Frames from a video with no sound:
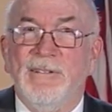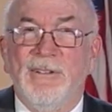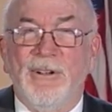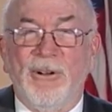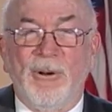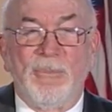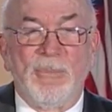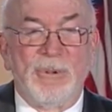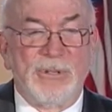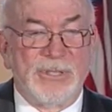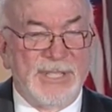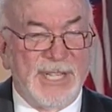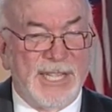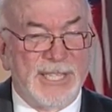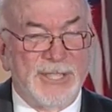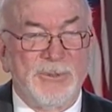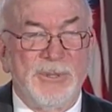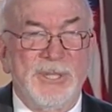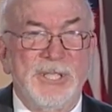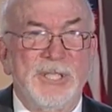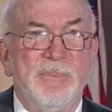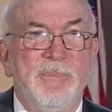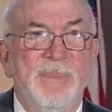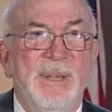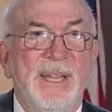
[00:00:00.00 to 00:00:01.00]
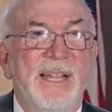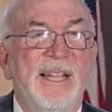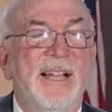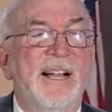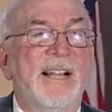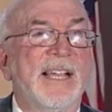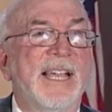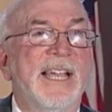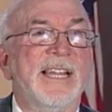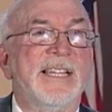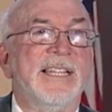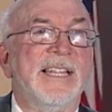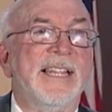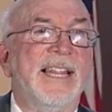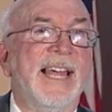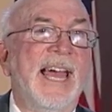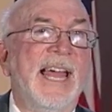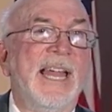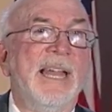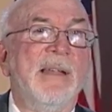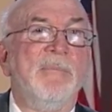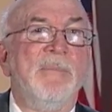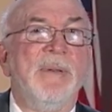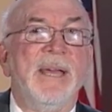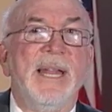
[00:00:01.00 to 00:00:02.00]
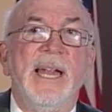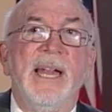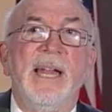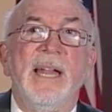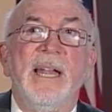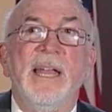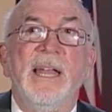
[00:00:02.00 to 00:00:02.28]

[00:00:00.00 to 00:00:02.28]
almost as we speak. I'll get to that in a minute.